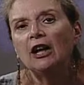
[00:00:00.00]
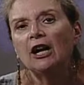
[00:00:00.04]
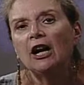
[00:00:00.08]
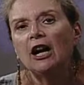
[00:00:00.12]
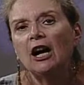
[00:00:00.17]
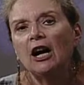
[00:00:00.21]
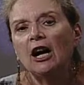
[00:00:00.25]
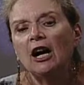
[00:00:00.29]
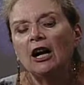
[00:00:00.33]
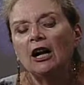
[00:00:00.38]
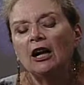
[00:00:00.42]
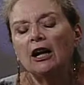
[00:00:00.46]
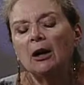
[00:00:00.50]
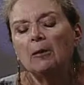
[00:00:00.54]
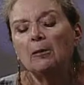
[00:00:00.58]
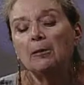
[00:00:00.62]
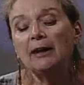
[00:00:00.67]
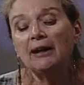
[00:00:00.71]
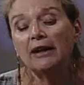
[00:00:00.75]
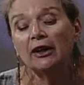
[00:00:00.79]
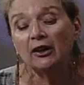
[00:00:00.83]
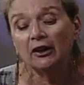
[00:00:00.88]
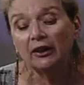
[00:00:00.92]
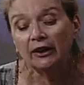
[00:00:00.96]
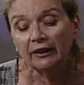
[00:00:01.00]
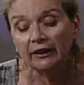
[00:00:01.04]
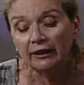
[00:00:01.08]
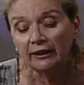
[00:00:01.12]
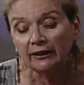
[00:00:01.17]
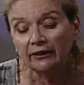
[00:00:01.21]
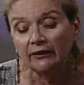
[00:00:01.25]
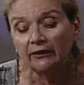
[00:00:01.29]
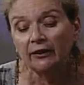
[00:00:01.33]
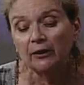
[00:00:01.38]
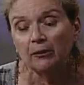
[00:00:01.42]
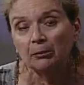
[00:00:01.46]

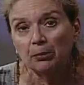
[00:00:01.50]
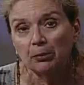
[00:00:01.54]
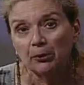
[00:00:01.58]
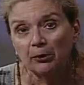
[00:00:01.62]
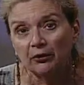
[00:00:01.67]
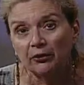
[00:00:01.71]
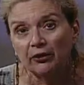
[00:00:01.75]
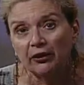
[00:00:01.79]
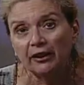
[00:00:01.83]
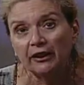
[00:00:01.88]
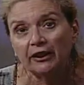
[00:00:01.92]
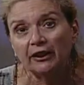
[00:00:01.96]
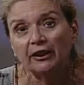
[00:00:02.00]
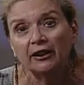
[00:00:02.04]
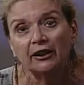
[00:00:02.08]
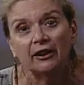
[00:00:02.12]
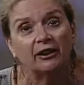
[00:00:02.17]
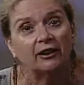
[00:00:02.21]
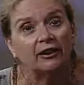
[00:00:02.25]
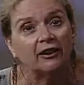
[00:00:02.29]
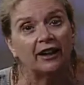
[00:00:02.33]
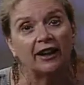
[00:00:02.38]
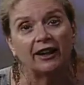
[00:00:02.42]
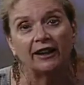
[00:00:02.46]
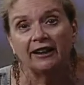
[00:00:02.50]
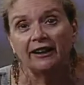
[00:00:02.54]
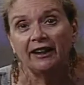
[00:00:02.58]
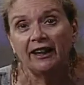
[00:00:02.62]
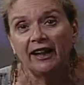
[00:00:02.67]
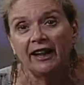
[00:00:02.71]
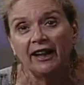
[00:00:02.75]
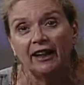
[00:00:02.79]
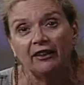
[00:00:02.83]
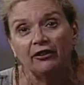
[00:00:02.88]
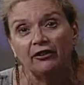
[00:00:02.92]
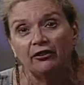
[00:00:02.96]
Americans in particular. I
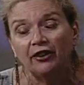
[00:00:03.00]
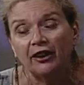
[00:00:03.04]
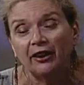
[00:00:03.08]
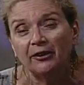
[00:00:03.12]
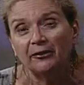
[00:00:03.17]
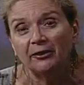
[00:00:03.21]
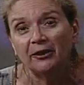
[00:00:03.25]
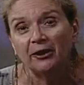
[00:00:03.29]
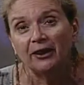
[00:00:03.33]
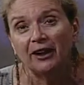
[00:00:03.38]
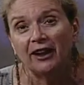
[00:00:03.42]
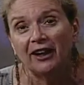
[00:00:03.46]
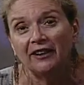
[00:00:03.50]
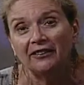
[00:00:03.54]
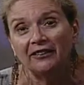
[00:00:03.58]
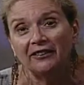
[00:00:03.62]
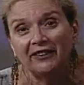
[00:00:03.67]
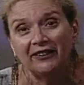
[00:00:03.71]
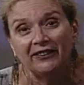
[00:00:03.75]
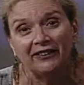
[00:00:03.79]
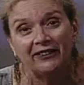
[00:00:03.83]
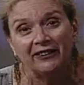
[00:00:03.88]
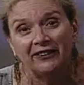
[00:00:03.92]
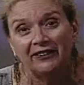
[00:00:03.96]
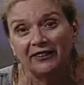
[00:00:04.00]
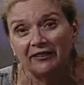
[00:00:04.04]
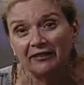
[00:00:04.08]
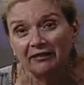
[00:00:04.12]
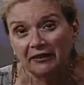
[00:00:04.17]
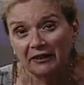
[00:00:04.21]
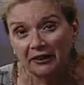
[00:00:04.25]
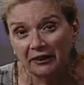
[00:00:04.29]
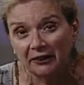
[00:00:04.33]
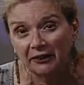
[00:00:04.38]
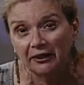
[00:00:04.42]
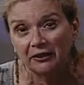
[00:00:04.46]
can't generalize. This is a
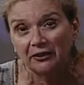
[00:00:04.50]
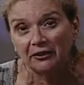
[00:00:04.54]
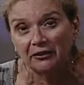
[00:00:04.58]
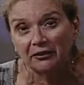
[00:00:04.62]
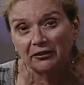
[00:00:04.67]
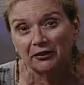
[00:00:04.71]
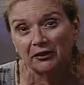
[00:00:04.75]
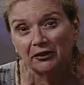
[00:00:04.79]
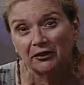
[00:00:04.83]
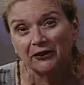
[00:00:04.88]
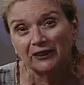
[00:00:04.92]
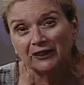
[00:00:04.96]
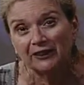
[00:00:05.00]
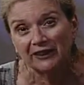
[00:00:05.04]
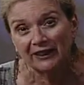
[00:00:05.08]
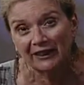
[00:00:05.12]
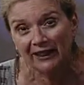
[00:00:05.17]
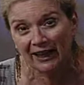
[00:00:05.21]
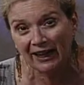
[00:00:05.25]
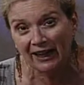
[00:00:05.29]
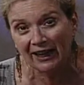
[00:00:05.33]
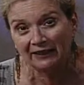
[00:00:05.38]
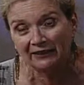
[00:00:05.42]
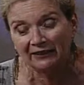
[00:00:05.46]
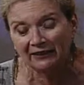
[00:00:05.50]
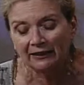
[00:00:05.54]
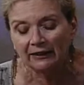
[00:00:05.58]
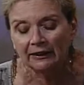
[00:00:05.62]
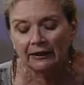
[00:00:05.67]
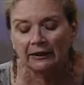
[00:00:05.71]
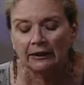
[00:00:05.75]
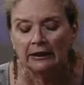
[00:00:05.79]
very diverse class.